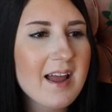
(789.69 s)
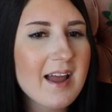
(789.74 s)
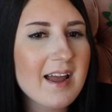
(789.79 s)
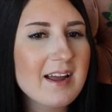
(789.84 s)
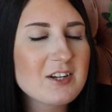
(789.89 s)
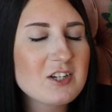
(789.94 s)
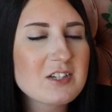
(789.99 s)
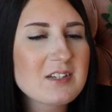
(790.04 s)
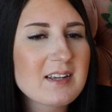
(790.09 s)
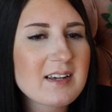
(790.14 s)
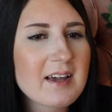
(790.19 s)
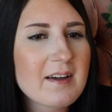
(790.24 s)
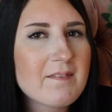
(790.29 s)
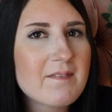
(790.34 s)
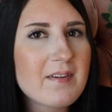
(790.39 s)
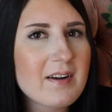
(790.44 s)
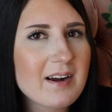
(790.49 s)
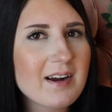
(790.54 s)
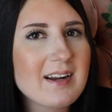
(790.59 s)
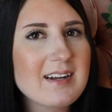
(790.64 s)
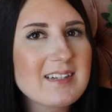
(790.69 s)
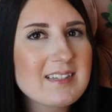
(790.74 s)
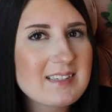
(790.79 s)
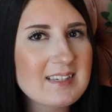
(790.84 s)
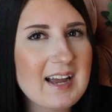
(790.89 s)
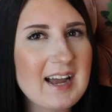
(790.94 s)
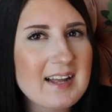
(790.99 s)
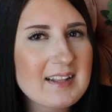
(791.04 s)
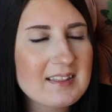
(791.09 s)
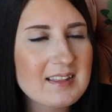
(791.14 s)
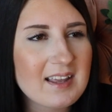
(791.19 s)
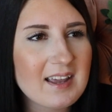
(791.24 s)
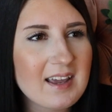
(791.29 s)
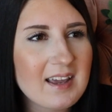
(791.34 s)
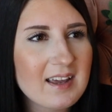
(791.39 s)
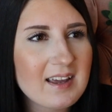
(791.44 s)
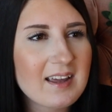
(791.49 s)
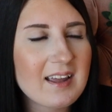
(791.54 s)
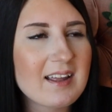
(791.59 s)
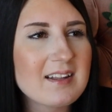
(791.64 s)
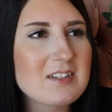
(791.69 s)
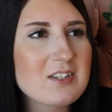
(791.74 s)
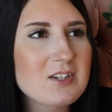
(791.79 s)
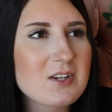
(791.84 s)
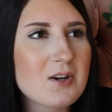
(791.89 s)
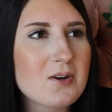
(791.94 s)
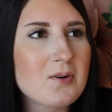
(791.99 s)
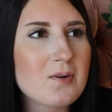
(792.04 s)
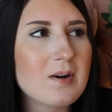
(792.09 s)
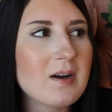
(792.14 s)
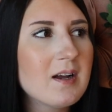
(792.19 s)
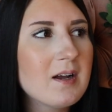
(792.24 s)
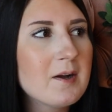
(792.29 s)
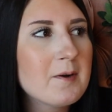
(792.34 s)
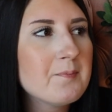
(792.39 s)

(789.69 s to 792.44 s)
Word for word: it's just like a very sad thing and so